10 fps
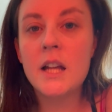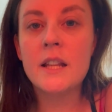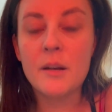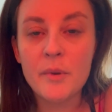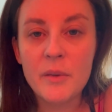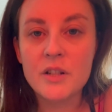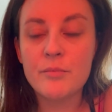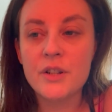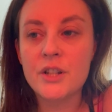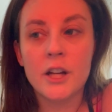that'd be much
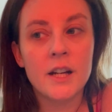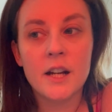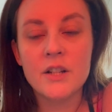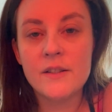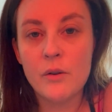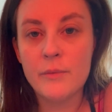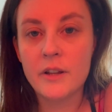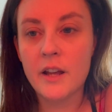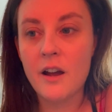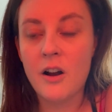appreciated. I just hope
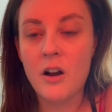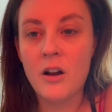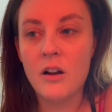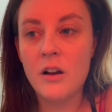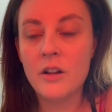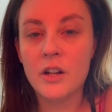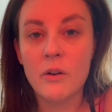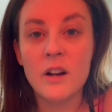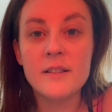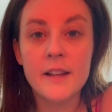that they all, you know,
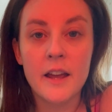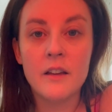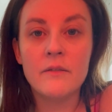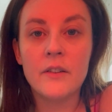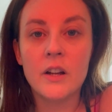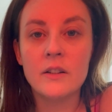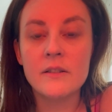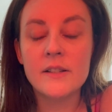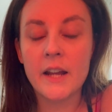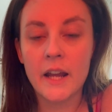are safe
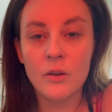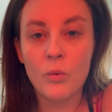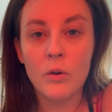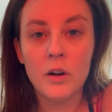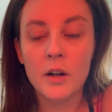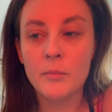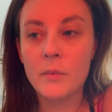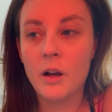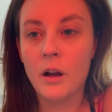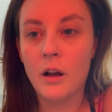and staying
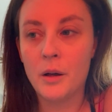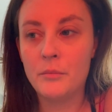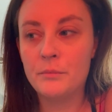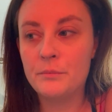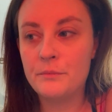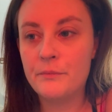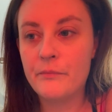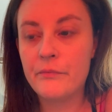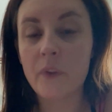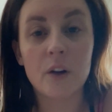warm
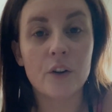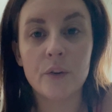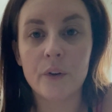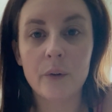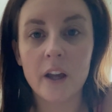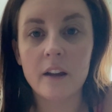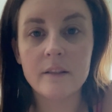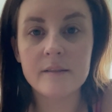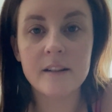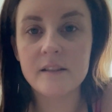and are doing okay,
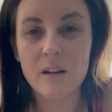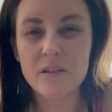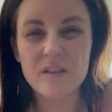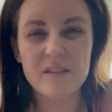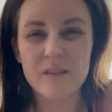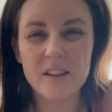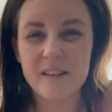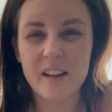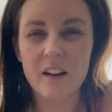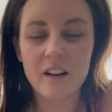because that's always just really
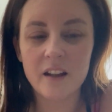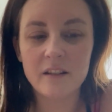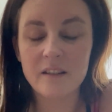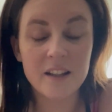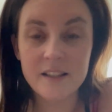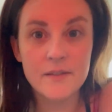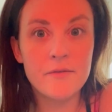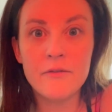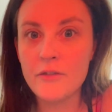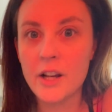scary and it's
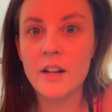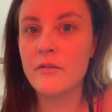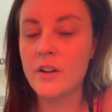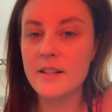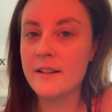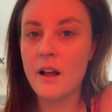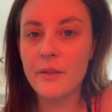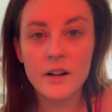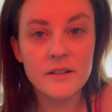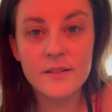freaking freezing out
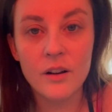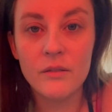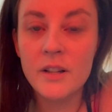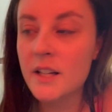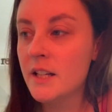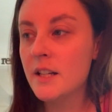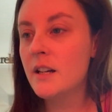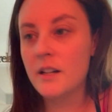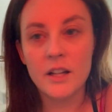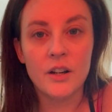there. So,
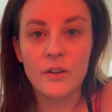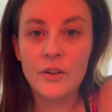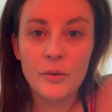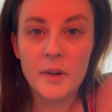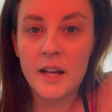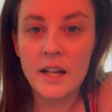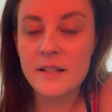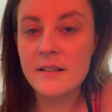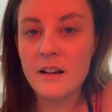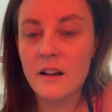you know, nobody
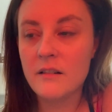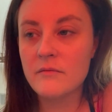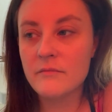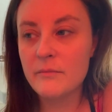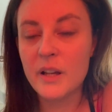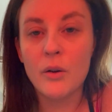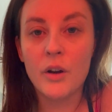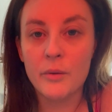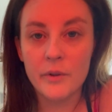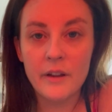needs to be
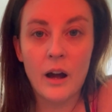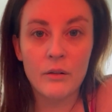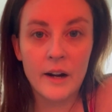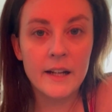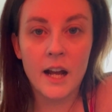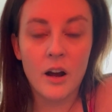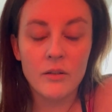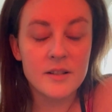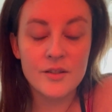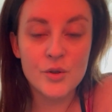going without right now,
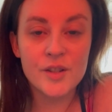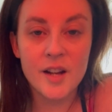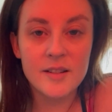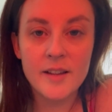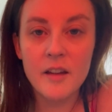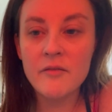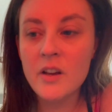because it's just not safe